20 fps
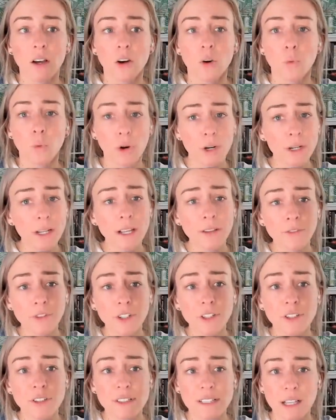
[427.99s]
working for
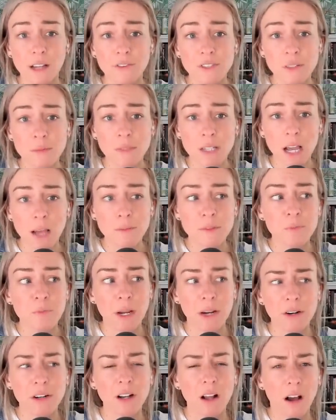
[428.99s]
yourself sometimes
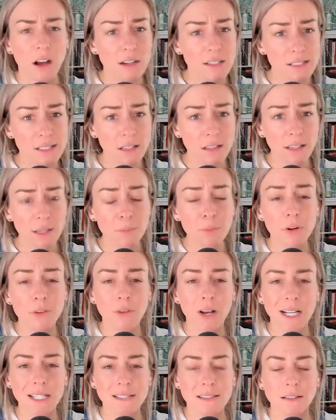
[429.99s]
paradoxically
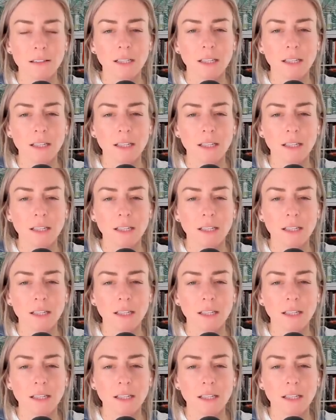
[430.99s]
provides